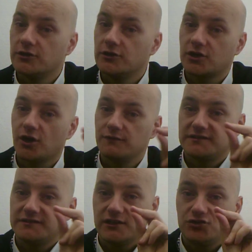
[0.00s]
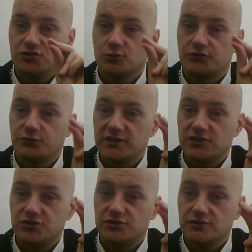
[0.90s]
the conversation will
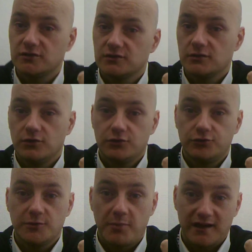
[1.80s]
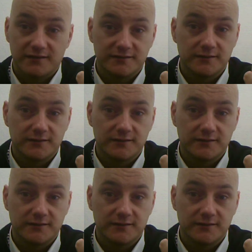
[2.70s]
switch to the past.